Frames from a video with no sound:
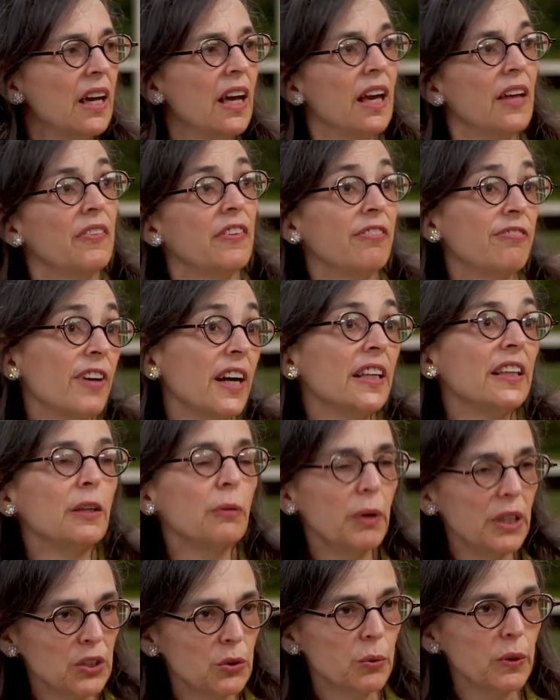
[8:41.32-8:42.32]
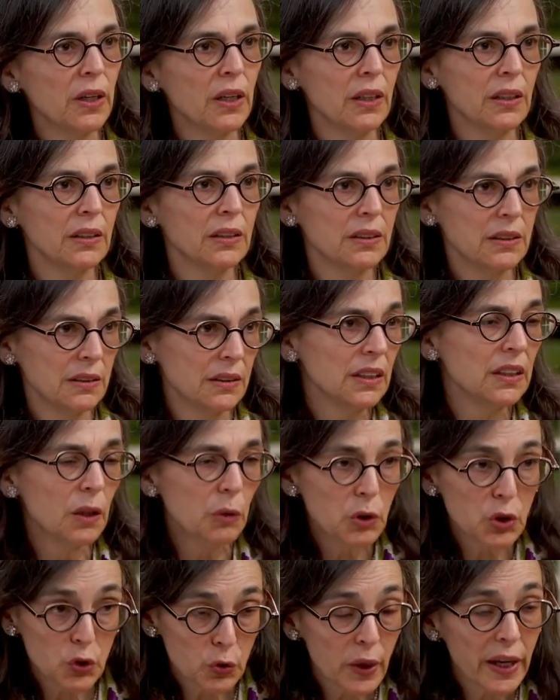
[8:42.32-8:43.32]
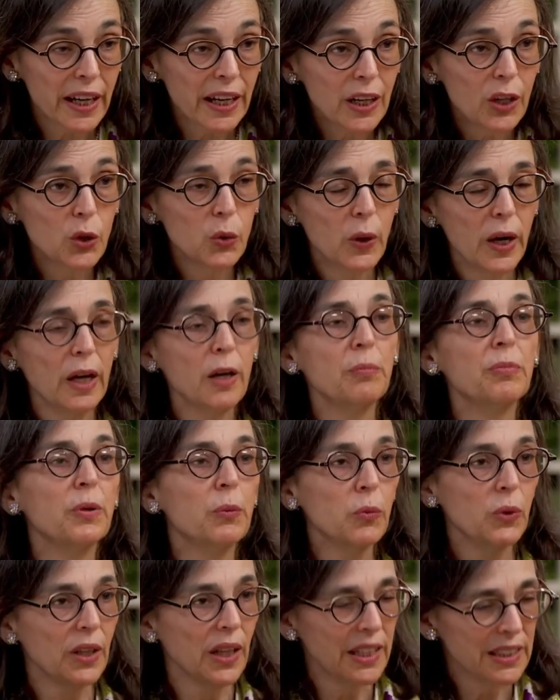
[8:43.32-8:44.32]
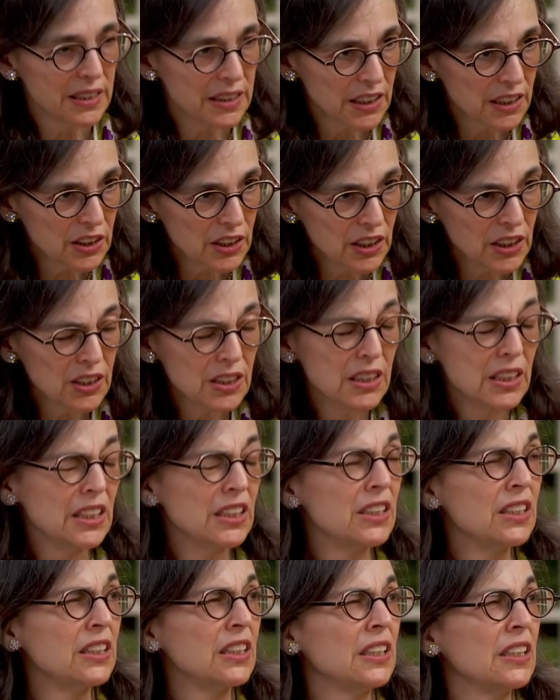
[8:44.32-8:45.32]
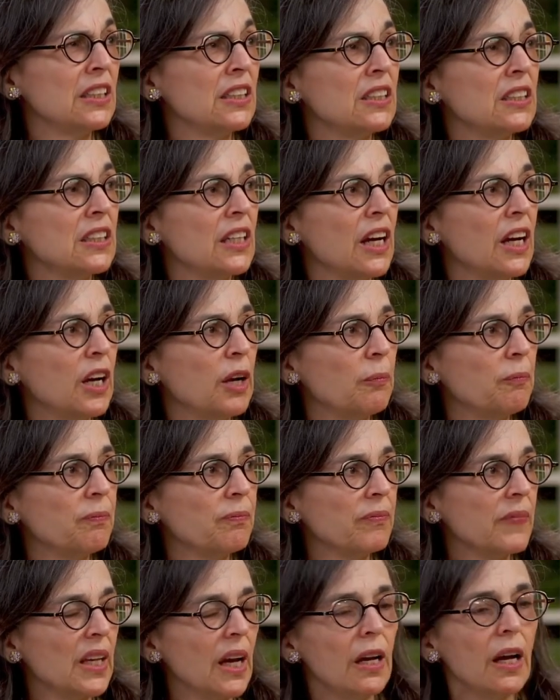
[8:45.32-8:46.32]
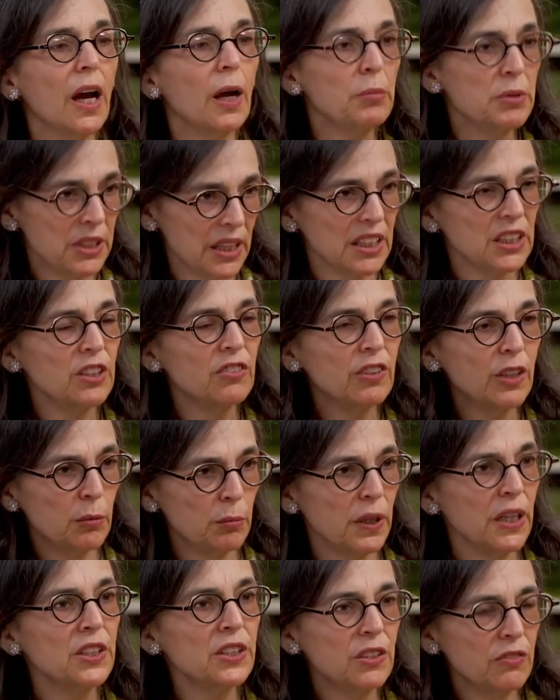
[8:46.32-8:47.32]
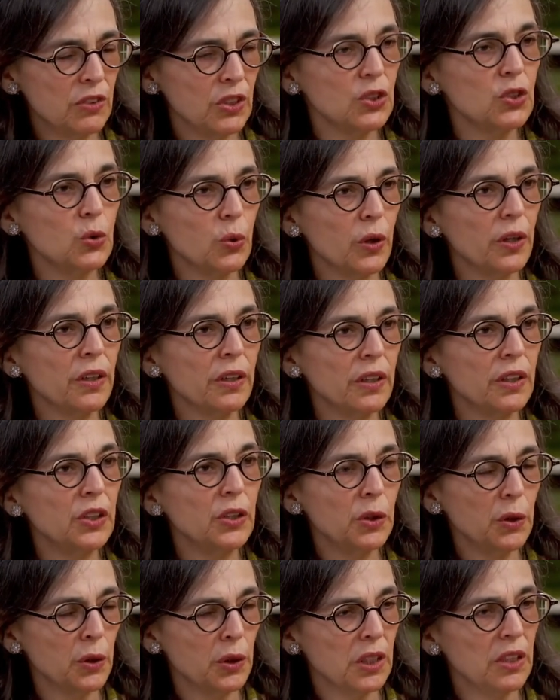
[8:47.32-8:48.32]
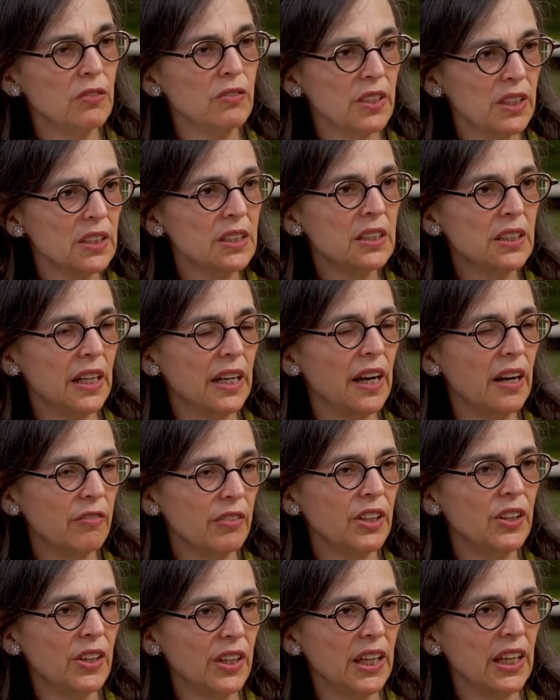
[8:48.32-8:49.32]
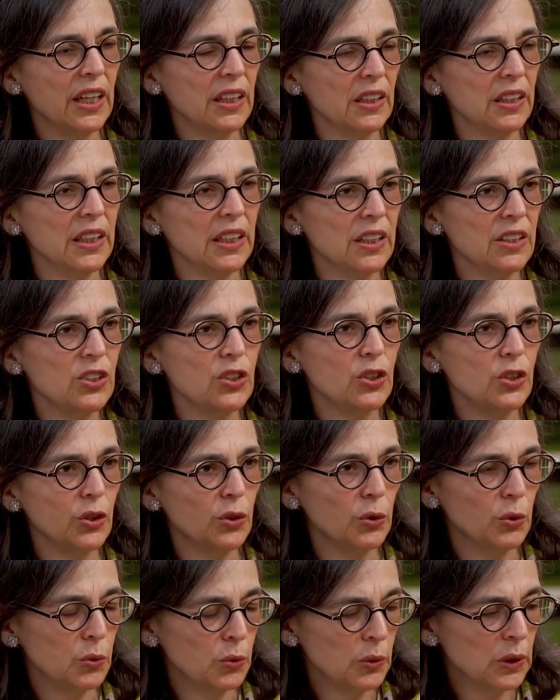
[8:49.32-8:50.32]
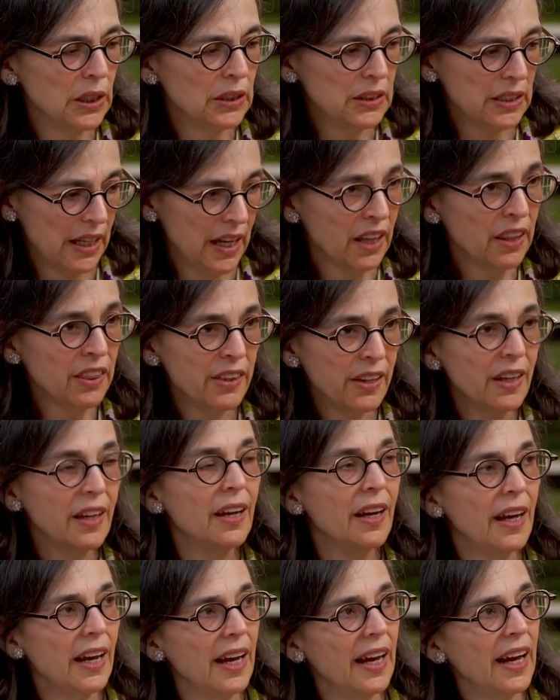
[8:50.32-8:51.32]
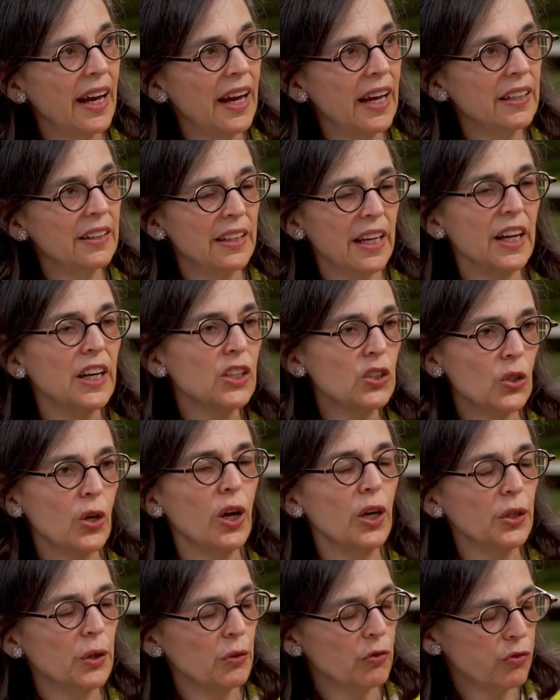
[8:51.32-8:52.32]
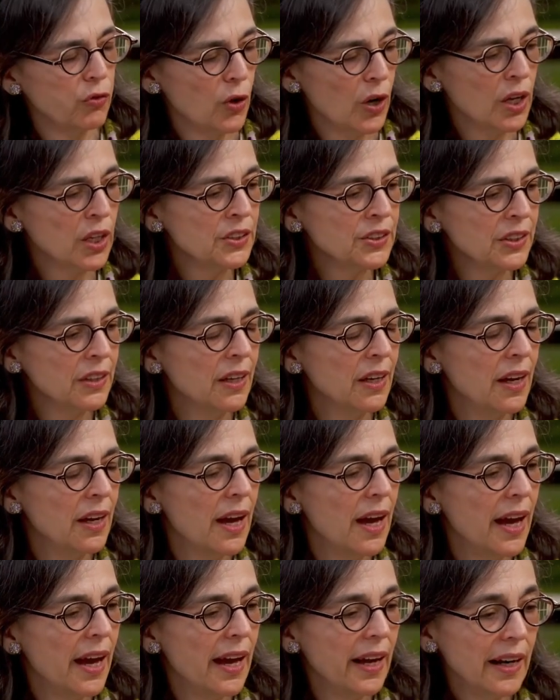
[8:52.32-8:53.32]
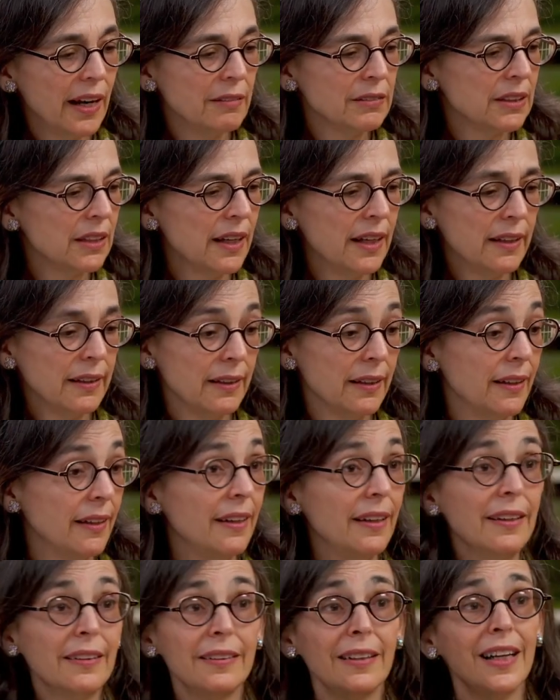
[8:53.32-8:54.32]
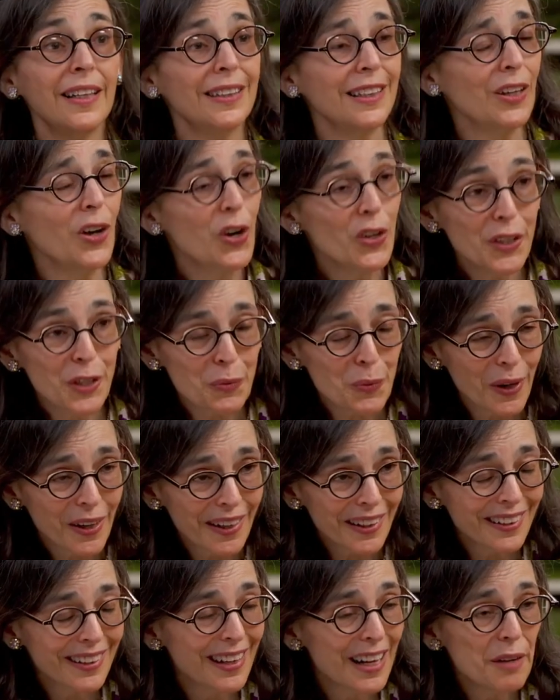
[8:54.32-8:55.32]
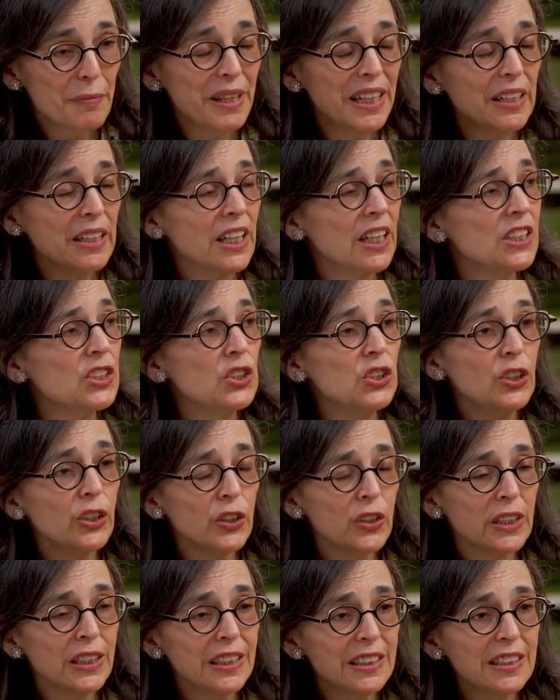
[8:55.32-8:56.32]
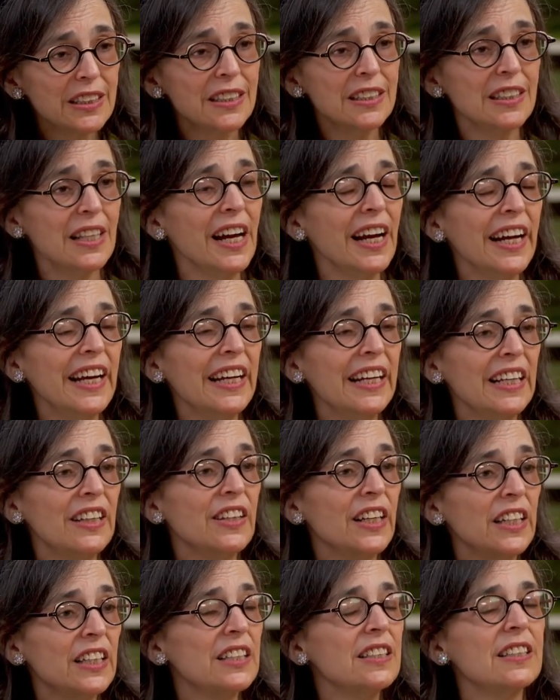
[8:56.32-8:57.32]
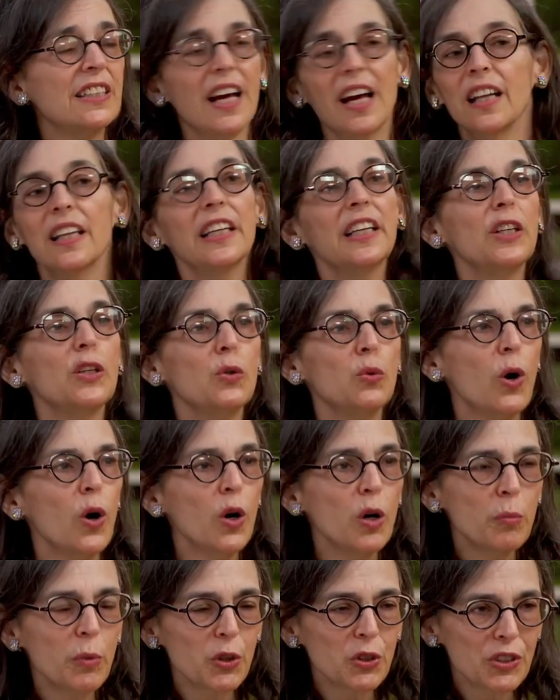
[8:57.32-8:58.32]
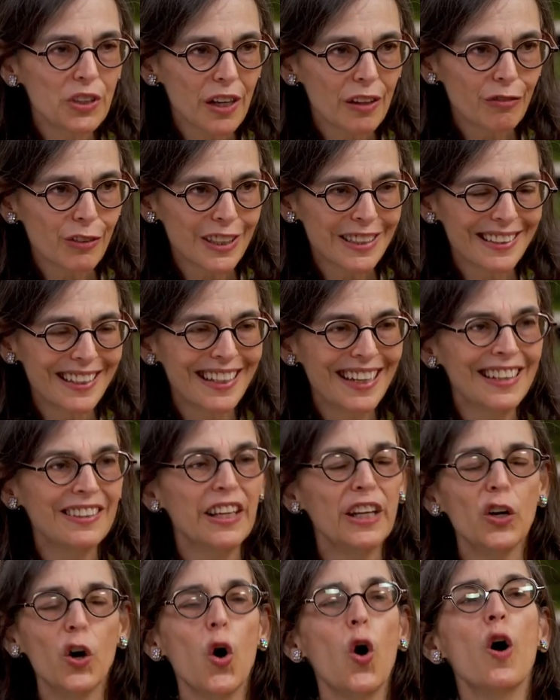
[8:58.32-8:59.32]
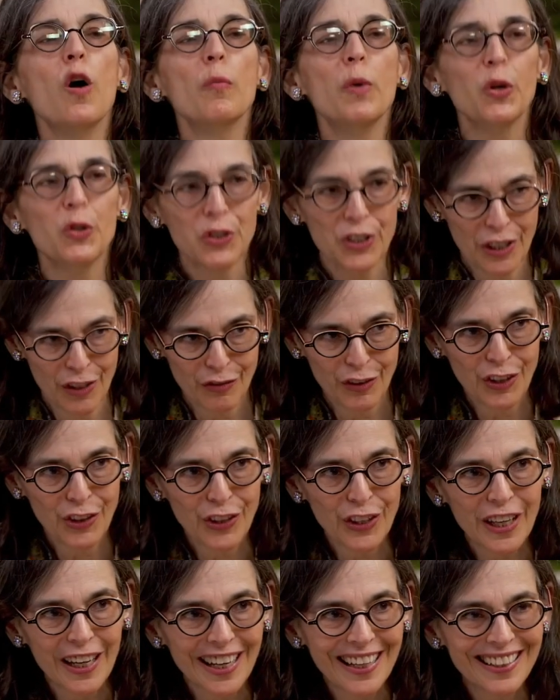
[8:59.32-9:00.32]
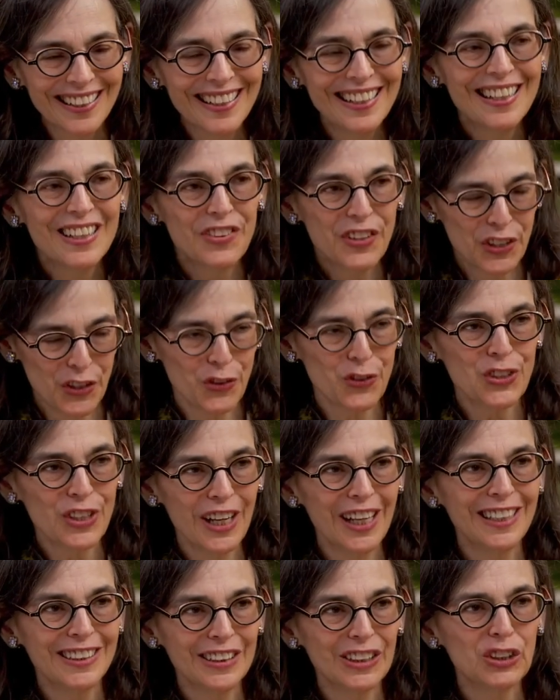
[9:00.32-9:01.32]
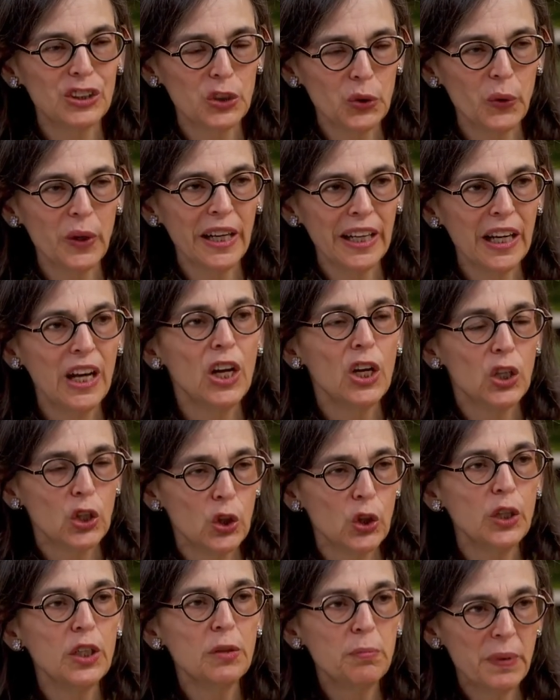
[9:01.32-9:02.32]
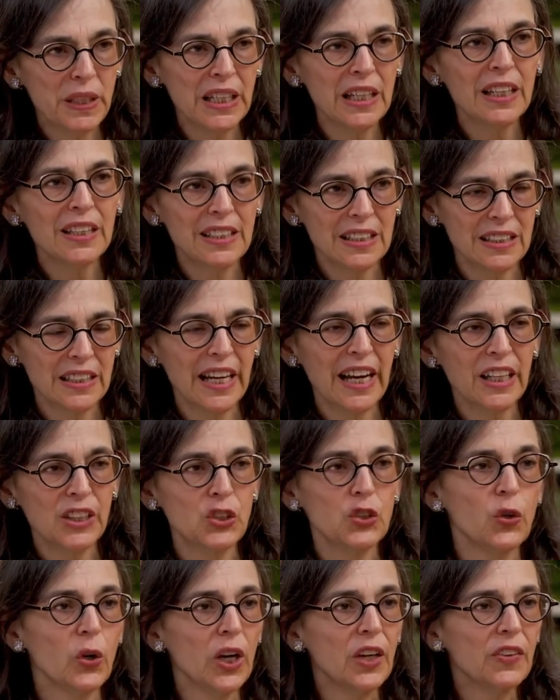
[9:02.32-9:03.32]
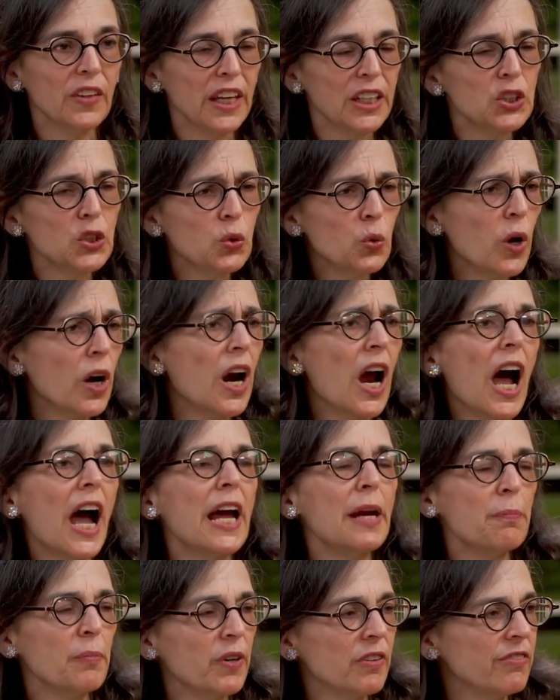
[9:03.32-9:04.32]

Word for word: they finally went to a, you know, a shrink who helped him realize that this this is um, obsessive compulsive disorder. You're convinced that everything leads to death, and that it's all your fault. And I was like, he's not the only one. I mean, because you're in a society that is telling you almost every day that almost everything that your child is doing could be a disaster unless you are hyper